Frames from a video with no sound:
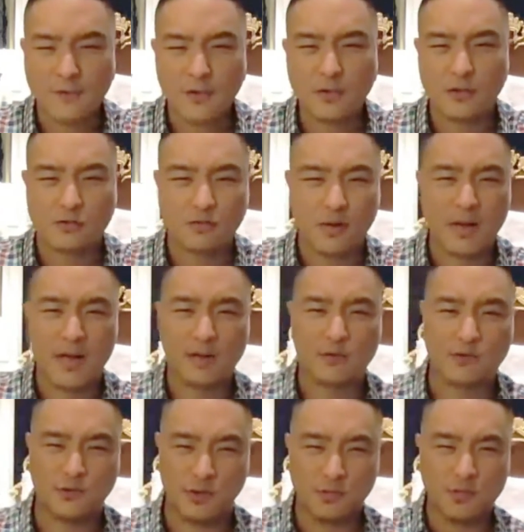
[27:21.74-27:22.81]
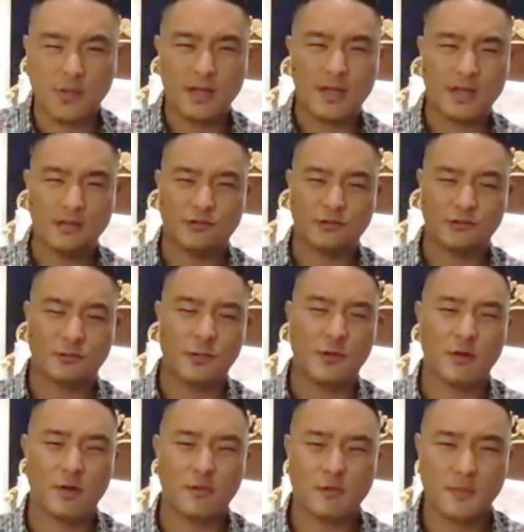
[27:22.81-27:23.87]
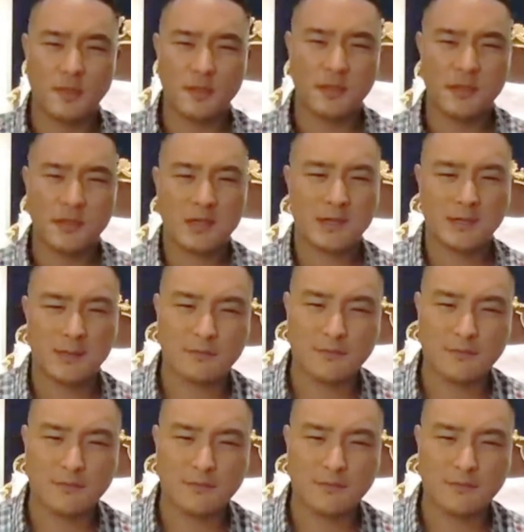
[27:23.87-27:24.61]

Well, I feel this right now. Somebody in the spirit